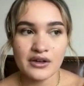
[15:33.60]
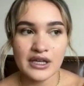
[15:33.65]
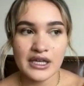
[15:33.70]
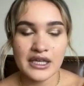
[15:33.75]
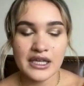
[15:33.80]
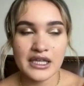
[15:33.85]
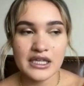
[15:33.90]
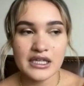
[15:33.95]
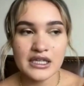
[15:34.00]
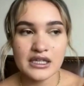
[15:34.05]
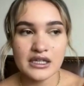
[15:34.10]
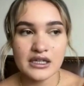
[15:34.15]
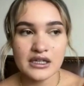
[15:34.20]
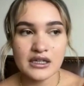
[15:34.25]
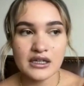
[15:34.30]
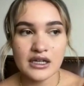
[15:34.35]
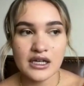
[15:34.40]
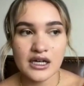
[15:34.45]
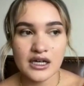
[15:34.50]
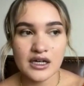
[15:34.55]
it can
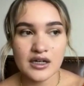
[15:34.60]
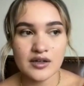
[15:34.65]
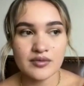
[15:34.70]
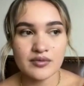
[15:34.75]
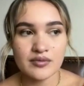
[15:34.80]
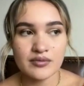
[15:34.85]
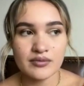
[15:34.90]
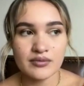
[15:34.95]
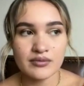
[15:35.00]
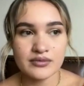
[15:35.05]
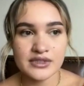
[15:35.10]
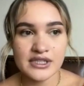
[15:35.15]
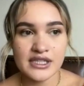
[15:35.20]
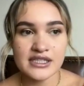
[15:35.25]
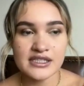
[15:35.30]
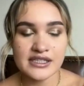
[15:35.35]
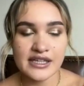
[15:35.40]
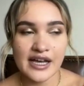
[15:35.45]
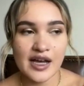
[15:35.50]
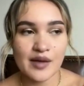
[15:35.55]
um,
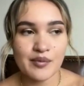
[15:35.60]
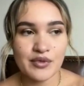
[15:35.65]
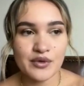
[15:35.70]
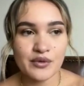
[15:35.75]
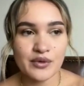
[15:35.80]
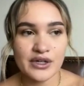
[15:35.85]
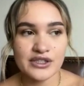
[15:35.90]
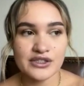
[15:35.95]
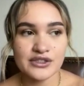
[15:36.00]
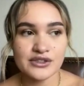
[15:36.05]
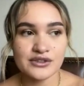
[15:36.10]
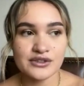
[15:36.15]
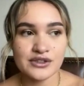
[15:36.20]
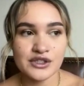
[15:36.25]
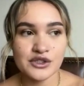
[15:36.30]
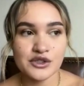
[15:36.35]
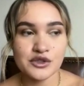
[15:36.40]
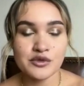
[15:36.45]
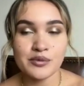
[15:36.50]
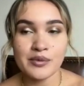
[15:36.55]
tend to happen where
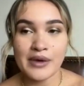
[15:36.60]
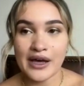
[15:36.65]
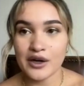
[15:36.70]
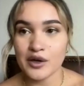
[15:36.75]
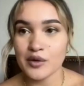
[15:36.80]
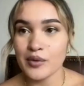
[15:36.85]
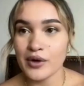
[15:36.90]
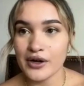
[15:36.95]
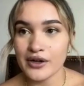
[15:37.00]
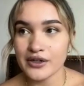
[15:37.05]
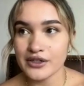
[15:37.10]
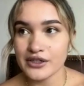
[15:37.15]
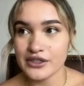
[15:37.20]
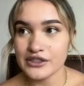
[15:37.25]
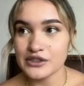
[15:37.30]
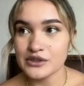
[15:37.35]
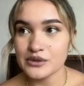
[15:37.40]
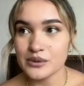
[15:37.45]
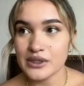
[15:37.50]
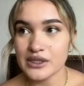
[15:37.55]
two battle
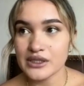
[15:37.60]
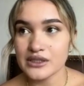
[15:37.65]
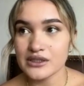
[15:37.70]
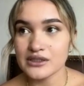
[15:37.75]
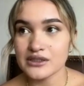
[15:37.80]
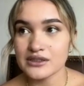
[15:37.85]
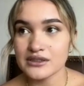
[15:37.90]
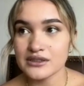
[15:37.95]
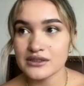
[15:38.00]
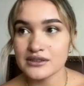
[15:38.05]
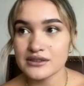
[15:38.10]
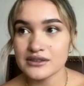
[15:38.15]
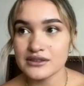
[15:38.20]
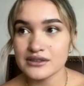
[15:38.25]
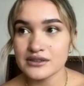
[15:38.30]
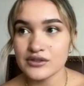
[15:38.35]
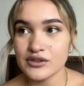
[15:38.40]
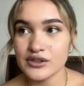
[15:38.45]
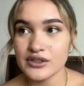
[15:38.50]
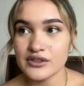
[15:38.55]
partners will
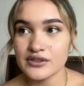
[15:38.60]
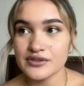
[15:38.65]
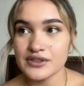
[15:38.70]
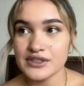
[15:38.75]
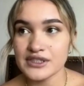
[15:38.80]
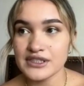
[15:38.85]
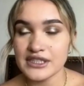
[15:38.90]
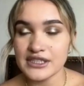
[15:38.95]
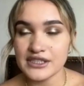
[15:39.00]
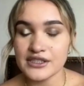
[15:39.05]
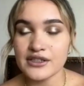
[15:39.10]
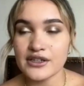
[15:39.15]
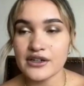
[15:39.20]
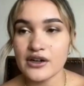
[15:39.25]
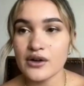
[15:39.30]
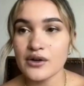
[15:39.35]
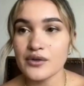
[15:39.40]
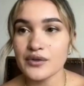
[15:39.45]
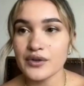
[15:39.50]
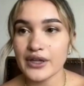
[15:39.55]
sort of stick to
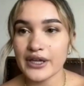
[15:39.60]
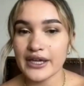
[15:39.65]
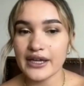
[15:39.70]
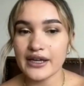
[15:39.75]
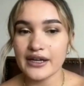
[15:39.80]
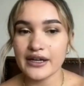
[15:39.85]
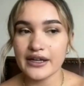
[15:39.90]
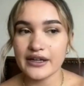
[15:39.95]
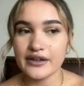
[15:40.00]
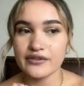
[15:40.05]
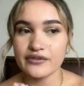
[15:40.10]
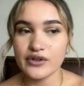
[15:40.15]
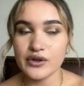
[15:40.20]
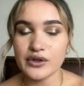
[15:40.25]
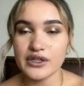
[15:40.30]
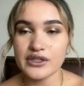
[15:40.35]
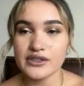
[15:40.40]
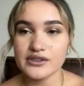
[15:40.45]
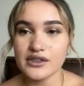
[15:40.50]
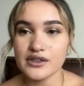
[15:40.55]
their own lane and
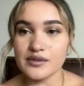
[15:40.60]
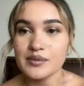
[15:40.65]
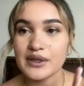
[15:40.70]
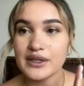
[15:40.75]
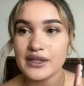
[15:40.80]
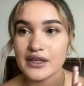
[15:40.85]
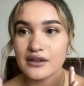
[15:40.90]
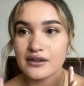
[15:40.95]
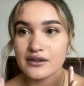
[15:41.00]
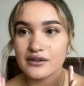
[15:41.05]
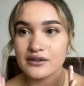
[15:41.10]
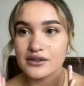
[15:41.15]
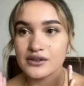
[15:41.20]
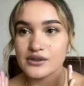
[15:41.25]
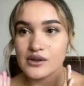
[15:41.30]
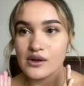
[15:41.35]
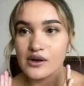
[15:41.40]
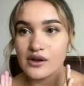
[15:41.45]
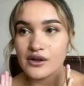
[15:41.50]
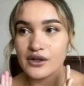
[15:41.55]
focus on making the
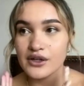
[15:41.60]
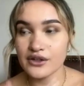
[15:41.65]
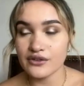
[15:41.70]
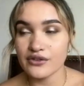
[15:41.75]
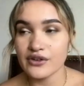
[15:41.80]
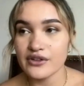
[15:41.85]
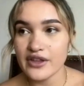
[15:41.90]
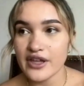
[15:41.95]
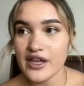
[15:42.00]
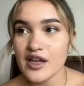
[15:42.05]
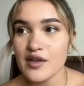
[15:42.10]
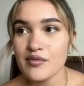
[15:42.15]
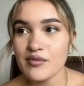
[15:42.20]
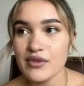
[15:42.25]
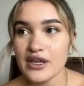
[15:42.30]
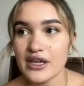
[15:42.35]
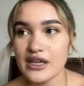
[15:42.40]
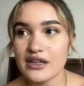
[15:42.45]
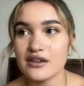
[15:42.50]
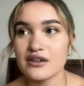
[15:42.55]
song good for
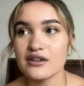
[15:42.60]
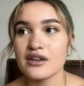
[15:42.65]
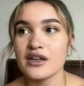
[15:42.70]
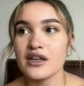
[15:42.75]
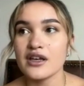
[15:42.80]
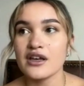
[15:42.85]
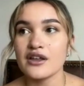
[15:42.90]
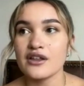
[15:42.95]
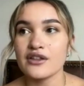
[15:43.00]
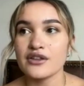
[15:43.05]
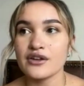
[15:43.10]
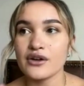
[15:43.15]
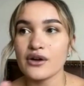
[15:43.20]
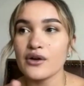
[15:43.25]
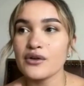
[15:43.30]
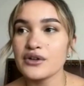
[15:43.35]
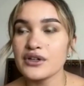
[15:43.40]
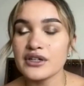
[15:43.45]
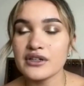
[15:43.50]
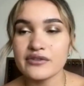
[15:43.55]
them and their
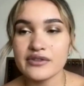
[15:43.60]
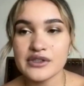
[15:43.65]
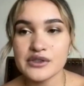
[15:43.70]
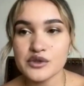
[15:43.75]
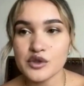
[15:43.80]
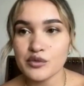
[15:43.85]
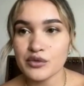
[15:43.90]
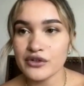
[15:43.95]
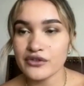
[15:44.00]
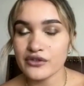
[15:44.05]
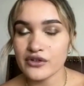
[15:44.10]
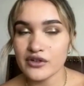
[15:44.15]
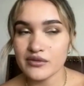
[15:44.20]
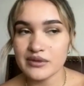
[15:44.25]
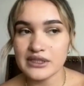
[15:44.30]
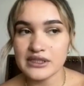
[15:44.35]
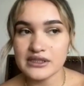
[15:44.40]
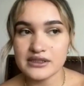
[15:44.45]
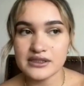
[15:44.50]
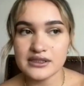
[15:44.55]
own individual
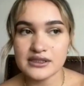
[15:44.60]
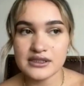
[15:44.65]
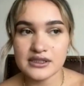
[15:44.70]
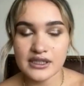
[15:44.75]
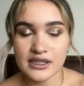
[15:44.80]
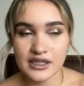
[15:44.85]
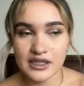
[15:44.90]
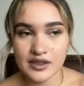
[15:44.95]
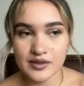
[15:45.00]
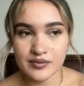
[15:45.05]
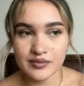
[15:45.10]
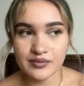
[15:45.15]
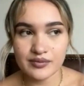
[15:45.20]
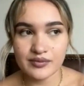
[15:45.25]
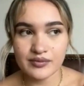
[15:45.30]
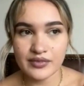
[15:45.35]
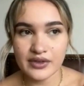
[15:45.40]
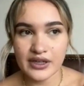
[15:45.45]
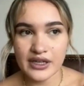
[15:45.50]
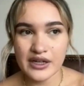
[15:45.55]
performance
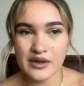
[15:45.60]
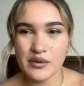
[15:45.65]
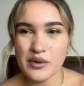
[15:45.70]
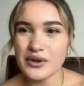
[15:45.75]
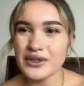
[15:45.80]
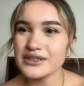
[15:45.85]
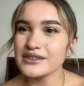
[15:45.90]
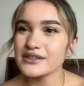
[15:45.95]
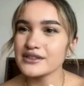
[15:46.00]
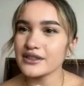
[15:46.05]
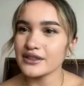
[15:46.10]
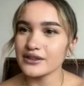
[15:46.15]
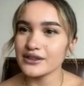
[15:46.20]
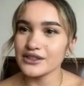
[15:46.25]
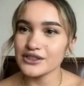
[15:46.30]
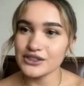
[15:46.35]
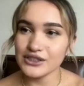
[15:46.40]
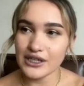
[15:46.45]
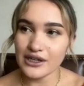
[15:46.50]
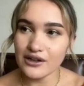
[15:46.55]
um, and it won't
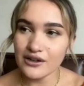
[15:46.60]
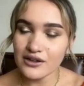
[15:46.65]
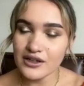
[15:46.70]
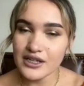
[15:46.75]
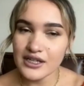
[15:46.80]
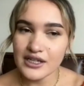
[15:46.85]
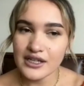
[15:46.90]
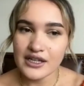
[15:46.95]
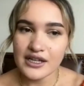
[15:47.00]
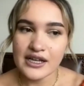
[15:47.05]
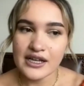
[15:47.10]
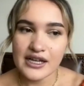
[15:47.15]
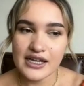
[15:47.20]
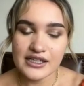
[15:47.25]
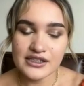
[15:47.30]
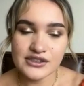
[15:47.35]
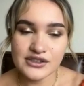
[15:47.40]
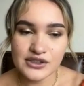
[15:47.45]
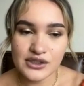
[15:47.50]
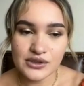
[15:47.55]
necessarily gel
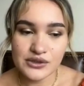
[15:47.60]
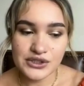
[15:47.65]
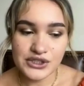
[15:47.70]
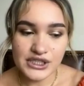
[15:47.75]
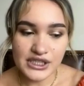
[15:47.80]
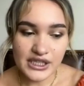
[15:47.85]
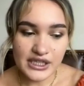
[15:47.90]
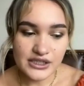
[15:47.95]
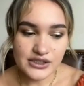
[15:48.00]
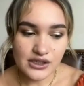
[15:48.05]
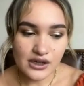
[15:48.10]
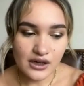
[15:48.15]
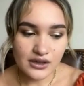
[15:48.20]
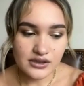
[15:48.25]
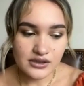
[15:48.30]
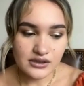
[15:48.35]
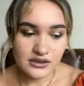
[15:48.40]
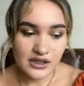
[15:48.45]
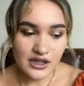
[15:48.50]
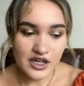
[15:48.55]
and so she and i
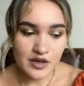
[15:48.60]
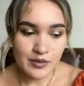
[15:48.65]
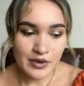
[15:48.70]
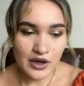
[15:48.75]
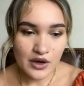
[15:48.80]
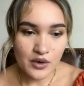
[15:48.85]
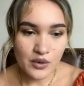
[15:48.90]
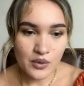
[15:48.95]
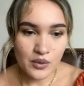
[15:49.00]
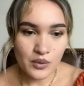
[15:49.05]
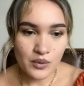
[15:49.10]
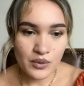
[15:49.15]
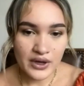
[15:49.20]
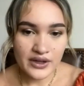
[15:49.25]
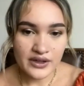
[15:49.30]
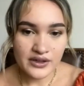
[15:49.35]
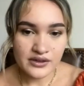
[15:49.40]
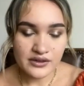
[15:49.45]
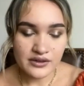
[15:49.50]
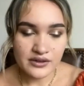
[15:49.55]
talked a lot about
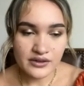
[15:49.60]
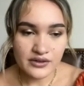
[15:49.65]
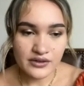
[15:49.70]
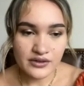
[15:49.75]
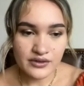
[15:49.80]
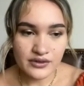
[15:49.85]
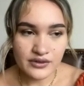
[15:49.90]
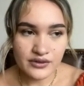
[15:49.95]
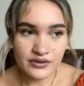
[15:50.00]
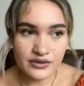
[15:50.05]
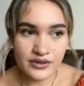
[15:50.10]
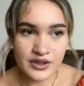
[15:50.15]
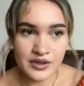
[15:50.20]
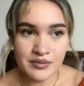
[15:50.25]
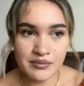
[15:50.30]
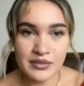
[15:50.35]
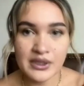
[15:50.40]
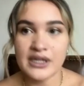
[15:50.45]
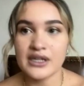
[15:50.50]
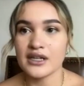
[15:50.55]
what the
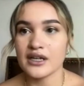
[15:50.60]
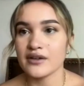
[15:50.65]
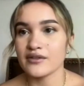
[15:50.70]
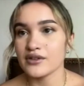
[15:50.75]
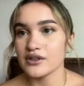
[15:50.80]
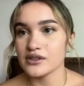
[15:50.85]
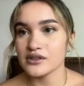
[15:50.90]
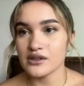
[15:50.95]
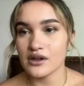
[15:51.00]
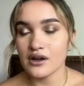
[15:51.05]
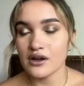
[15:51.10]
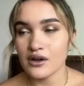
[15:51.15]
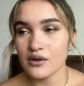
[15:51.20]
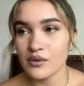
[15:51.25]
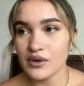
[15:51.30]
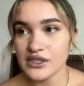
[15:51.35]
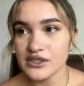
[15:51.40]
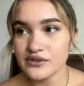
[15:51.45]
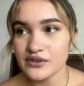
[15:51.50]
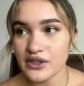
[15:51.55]
meaning of the song
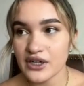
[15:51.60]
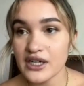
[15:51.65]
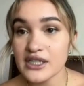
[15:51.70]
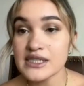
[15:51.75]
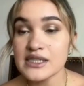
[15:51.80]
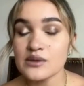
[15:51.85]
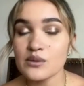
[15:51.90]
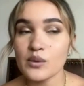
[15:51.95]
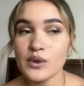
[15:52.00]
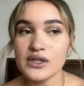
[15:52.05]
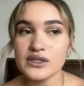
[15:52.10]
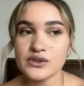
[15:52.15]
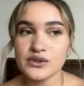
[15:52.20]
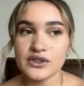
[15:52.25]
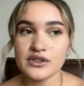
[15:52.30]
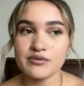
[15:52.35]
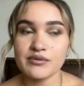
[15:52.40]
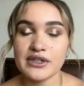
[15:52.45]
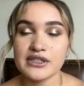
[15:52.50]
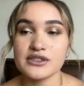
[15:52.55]
was for us and what
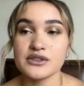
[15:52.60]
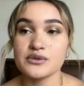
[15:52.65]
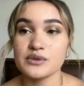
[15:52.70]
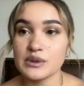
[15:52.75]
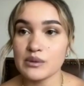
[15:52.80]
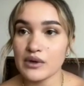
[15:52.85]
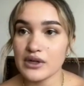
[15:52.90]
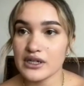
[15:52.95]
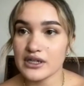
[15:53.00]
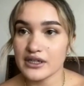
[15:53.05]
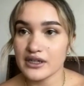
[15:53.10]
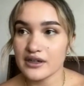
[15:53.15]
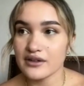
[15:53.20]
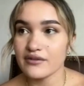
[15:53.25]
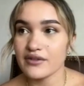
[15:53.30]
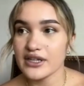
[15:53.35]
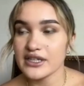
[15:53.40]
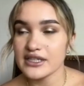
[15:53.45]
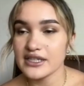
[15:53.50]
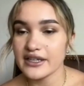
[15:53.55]
sort of message we wanted to
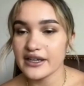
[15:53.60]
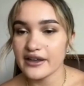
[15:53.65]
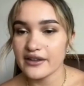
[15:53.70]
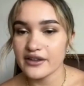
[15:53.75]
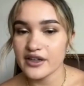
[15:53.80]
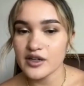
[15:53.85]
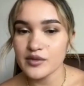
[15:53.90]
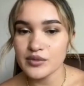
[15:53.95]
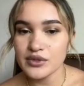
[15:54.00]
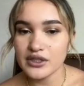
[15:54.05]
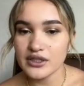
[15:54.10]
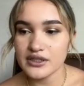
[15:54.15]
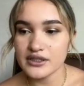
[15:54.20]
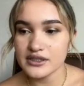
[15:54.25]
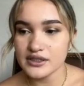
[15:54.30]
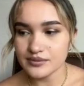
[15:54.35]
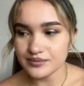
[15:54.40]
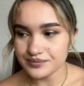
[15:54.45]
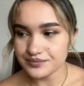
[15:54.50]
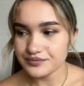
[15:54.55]
convey together
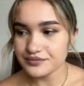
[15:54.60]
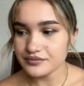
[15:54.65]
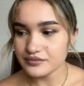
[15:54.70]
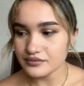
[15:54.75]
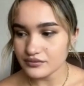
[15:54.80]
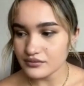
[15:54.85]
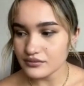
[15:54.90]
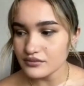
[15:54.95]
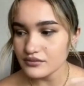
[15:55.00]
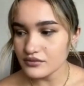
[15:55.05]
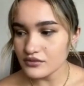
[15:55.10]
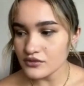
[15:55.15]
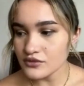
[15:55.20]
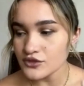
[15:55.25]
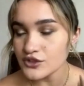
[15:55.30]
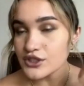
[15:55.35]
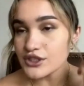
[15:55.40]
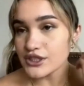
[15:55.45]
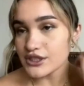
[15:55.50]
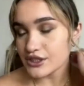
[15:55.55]
because
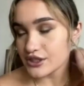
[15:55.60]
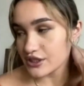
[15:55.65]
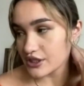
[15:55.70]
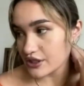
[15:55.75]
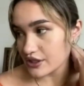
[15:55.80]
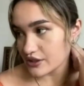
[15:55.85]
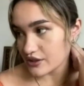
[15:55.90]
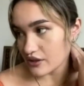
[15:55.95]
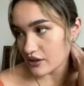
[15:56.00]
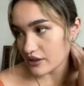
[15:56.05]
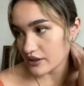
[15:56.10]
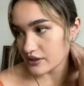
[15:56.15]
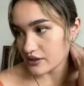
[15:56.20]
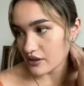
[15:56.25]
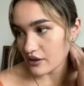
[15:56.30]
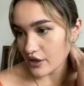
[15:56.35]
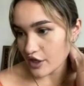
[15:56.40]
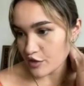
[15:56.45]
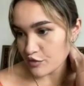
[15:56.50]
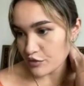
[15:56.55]
traditionally the song is
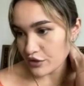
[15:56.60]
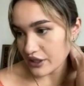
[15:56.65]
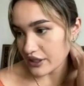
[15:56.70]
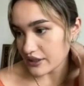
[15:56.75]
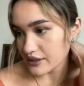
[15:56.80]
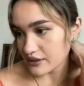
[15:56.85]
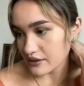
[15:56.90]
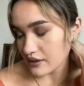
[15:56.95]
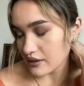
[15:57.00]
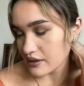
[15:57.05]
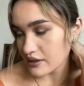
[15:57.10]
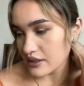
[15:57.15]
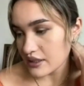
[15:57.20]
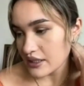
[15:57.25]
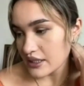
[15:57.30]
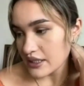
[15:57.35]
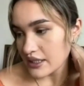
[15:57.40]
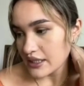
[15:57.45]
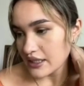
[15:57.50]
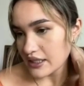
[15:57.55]
a heartbreak song.
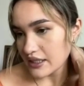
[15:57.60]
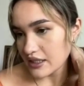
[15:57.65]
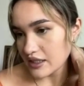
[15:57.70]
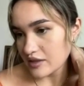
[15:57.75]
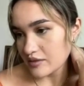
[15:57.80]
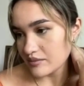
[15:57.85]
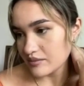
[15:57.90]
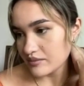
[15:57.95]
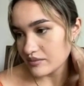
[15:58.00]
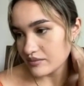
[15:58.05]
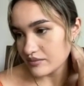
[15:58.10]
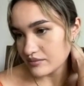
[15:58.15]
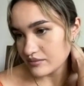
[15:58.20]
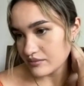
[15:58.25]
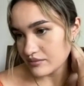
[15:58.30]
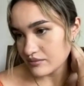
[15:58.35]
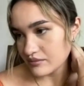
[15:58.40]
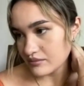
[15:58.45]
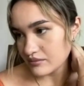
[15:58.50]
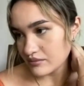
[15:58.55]
Um,
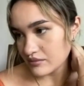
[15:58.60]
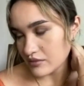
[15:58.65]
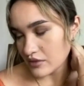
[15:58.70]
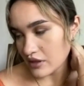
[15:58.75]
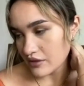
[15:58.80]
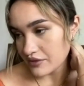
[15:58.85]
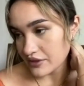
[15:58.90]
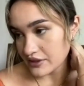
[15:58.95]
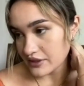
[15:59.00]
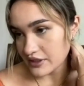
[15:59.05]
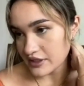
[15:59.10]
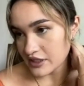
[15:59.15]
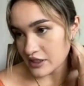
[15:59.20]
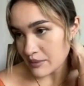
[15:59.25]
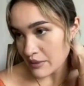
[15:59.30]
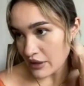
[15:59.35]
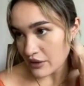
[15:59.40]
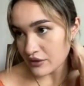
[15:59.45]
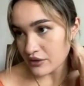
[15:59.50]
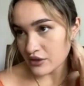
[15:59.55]
obviously, it's
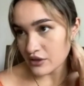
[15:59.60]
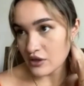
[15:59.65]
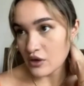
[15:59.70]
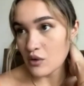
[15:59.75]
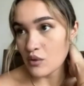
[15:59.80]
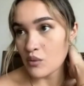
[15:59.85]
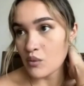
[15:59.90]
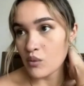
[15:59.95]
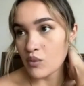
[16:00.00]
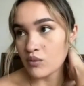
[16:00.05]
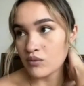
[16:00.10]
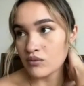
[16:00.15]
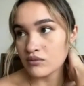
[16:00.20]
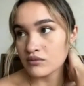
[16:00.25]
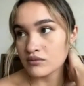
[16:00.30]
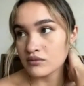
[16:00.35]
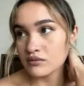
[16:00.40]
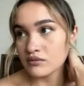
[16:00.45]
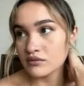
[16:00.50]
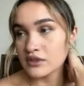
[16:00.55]
about you know
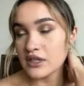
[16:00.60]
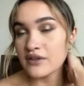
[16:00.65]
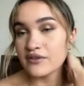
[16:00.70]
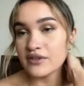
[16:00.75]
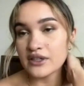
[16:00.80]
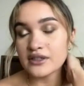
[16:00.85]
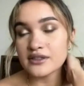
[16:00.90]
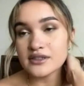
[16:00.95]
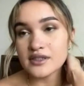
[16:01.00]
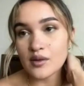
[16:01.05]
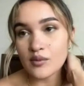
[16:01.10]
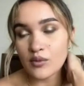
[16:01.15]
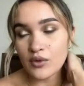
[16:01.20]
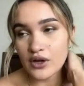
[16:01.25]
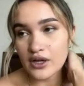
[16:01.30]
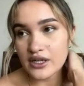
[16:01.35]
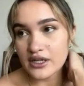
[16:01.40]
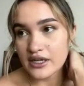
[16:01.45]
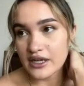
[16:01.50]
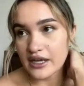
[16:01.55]
loving
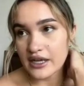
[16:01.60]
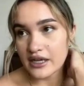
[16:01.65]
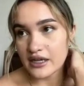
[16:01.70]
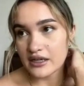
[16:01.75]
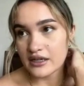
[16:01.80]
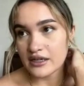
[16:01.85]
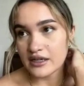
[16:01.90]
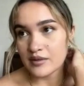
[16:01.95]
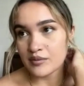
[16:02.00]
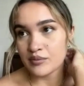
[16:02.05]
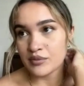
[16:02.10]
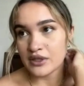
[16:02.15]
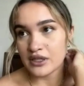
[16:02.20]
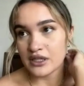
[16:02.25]
someone and it